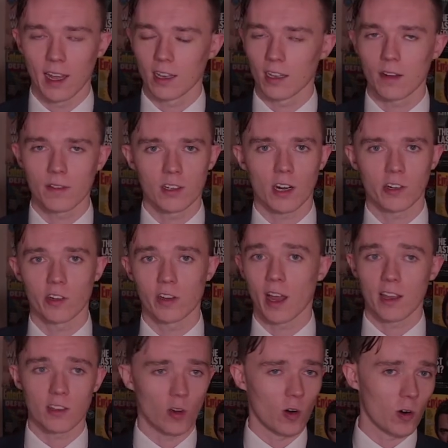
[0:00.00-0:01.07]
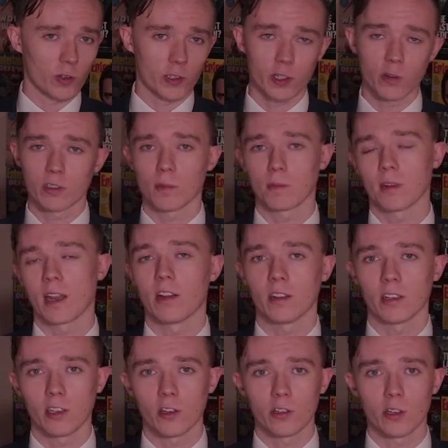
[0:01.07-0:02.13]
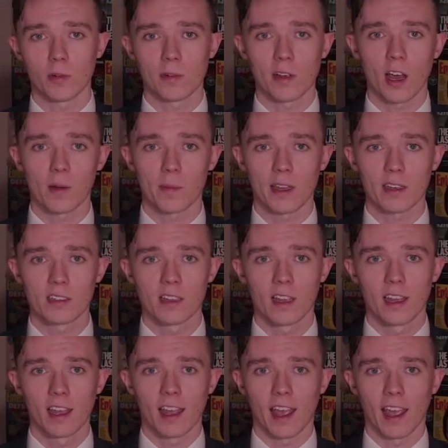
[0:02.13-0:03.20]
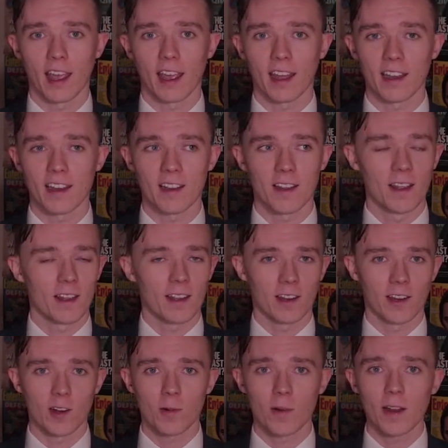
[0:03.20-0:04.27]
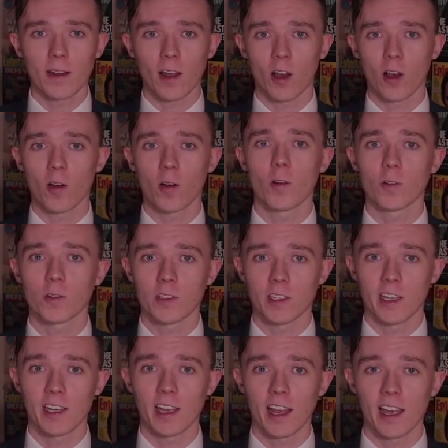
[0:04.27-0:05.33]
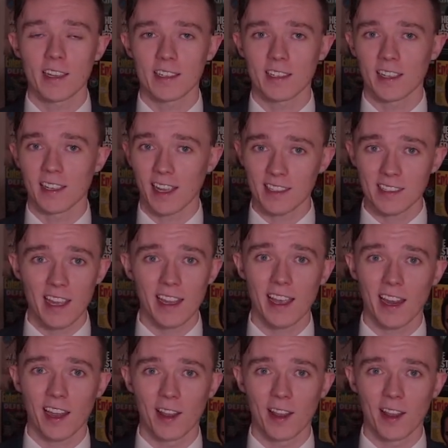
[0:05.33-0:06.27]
Love to talk to you guys, or shoot something down in the YouTube comments. And you know what? I'll see you guys in the next decade.